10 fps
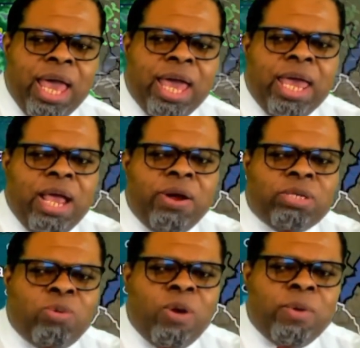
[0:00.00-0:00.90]
And
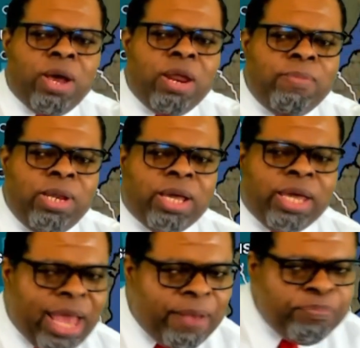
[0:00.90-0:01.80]
here's what we're going to be
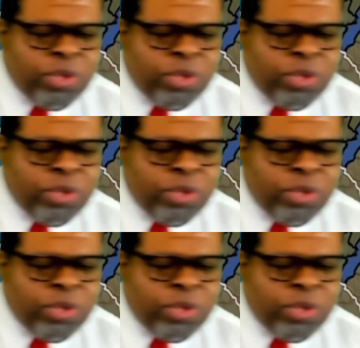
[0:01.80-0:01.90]
looking at